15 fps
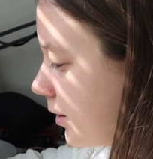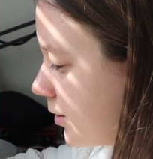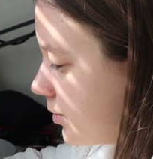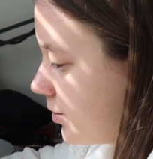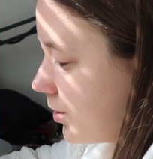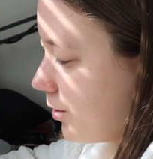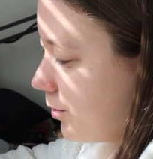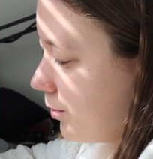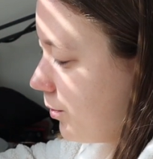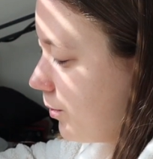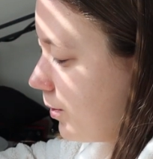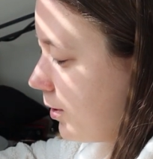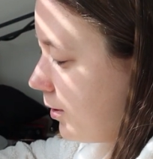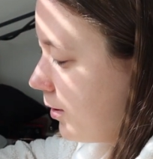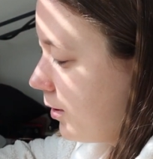
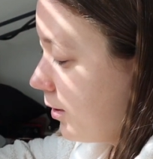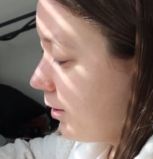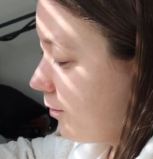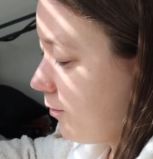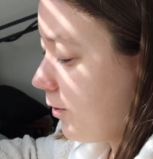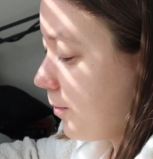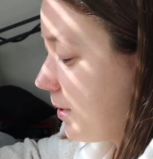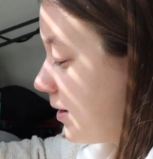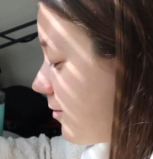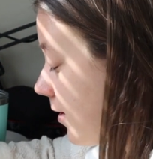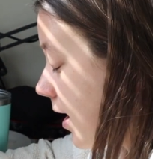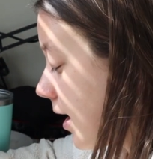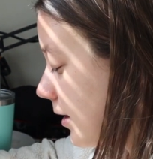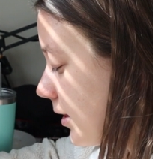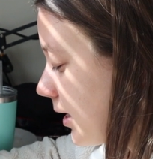So for me,
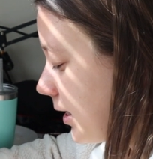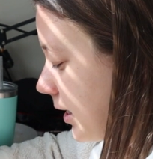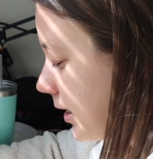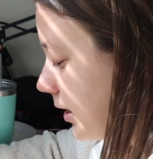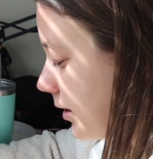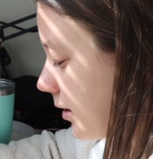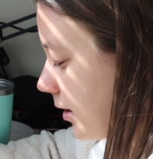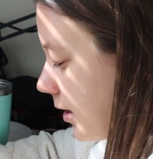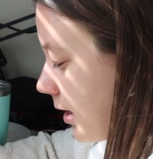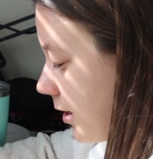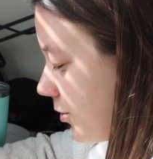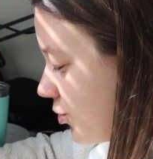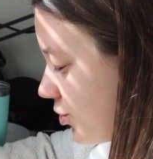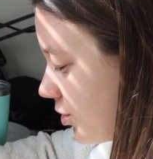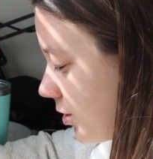for highlighting,
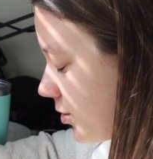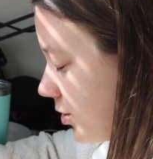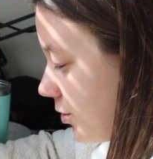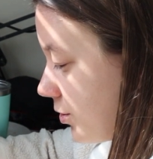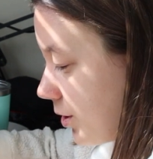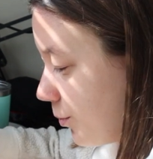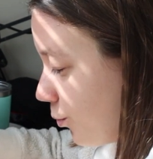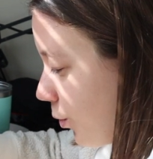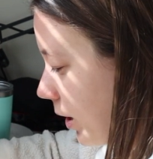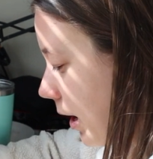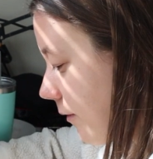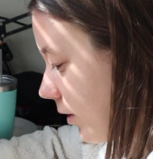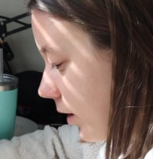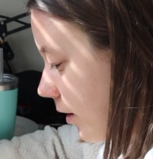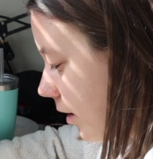it's just using
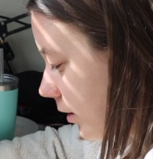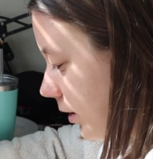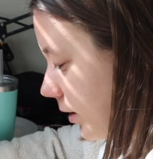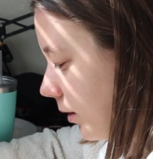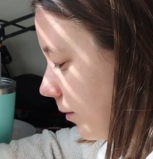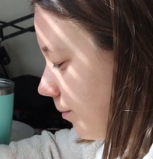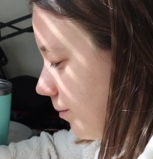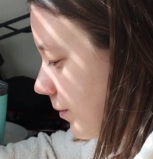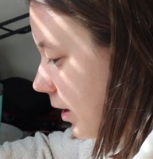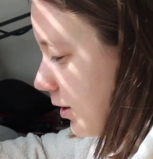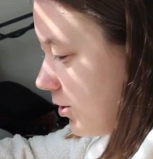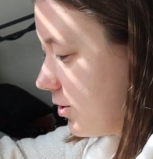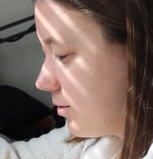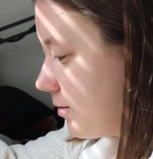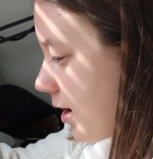whatever color I
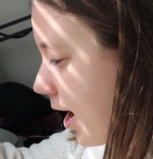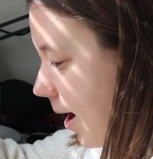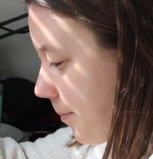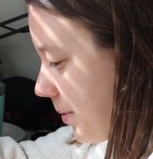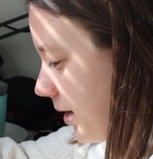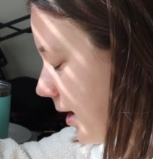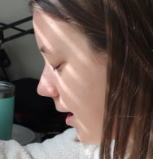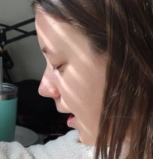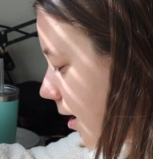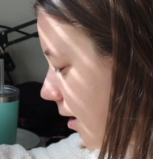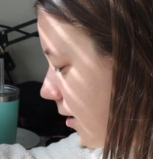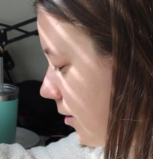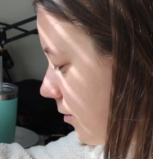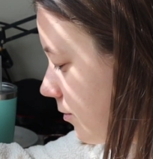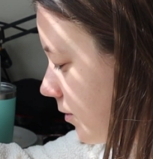just happen to
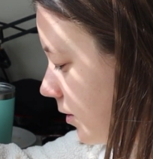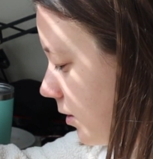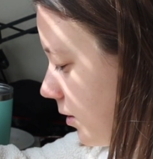have.